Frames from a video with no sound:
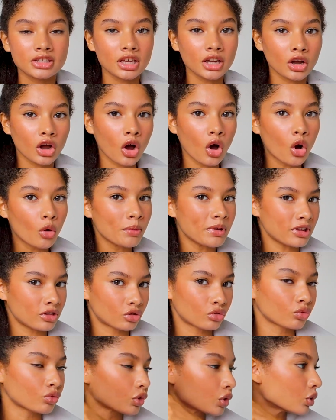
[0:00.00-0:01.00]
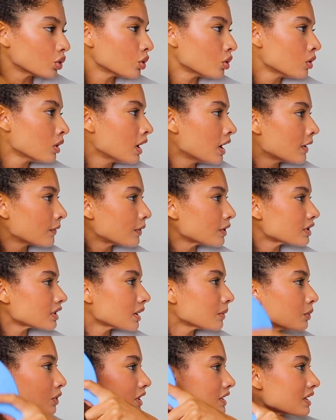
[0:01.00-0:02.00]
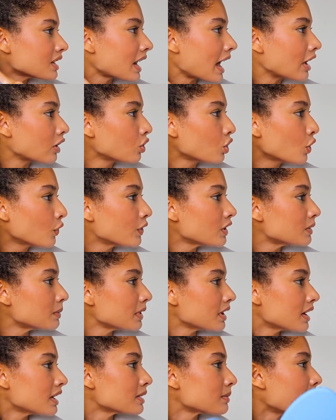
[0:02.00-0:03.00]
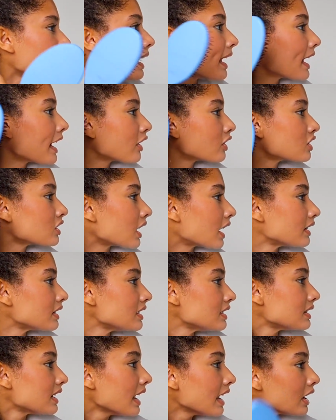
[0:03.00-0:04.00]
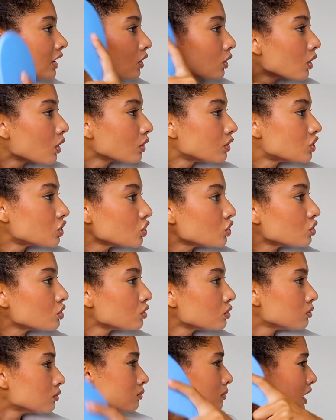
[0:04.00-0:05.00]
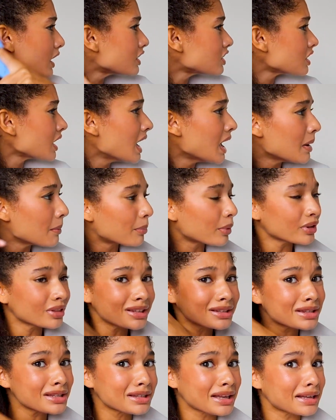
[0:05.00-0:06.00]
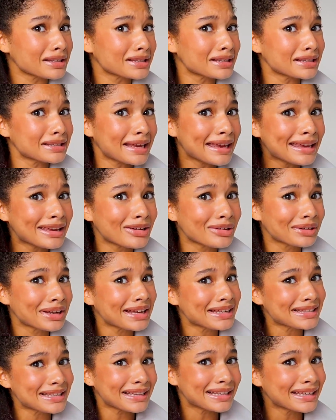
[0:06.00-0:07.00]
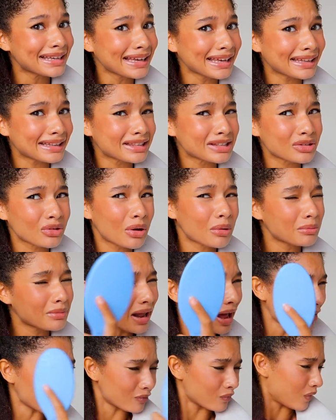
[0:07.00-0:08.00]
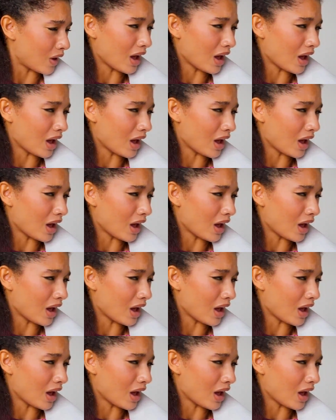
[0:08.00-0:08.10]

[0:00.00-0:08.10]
to comb it through for some reason. I don't know if it's because my hair is not detangled too much, but this is as detangled as it gets, so I'm not